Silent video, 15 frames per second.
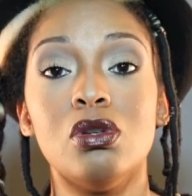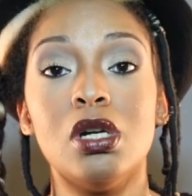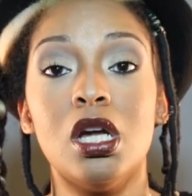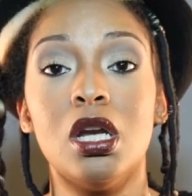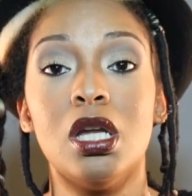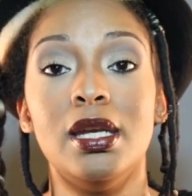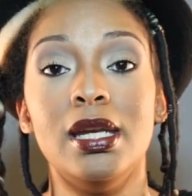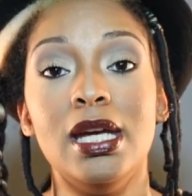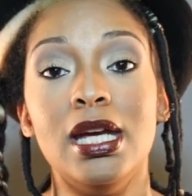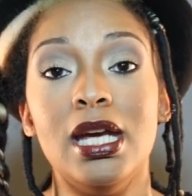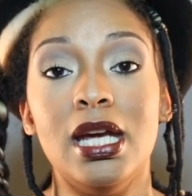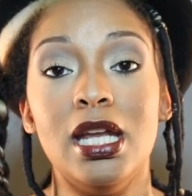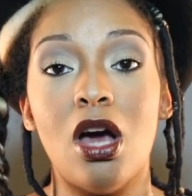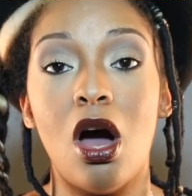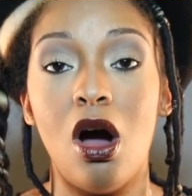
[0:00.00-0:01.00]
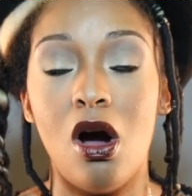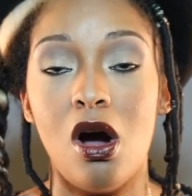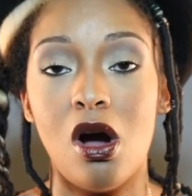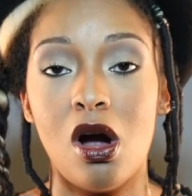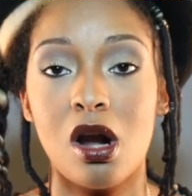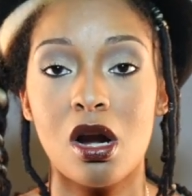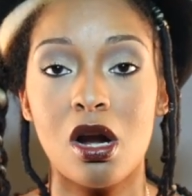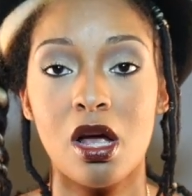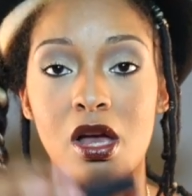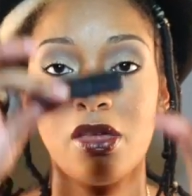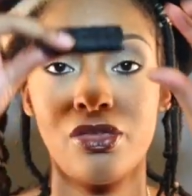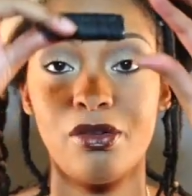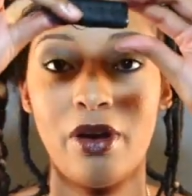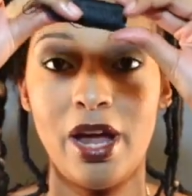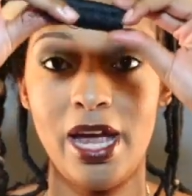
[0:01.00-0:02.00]
you're going to need are
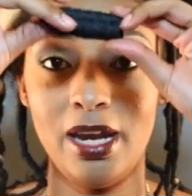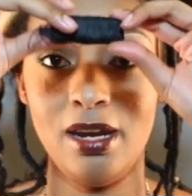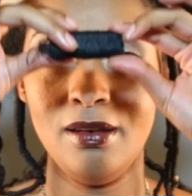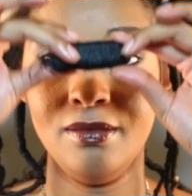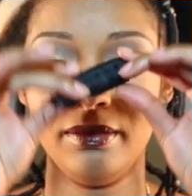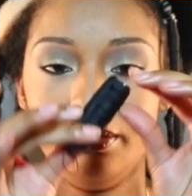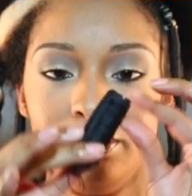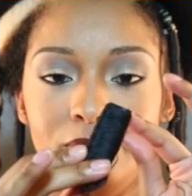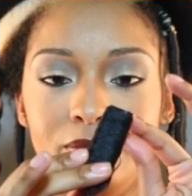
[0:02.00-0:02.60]
thread,